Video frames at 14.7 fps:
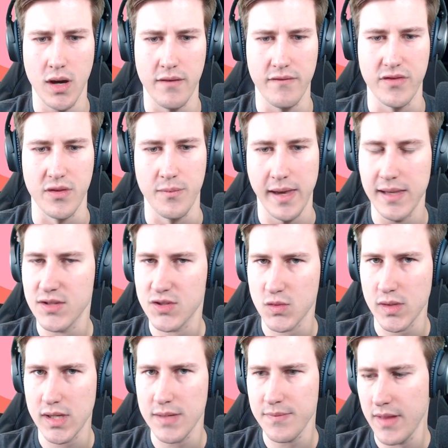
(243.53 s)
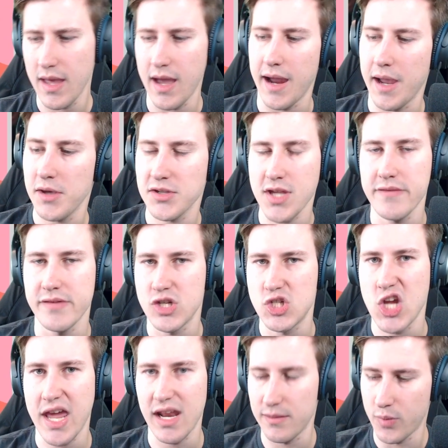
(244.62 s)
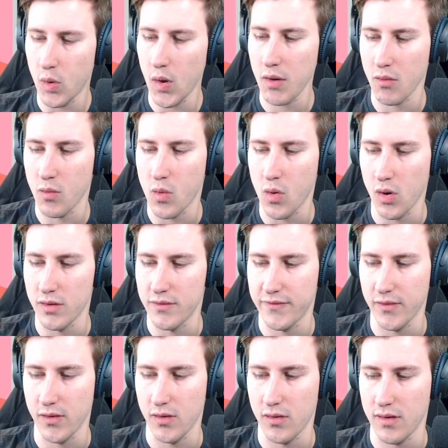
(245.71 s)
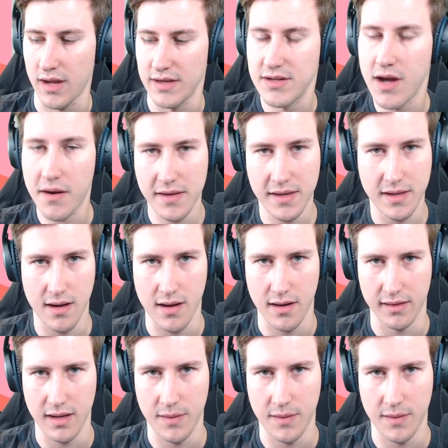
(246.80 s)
of the main screen. I also have a channel point reward for a Donkey Kong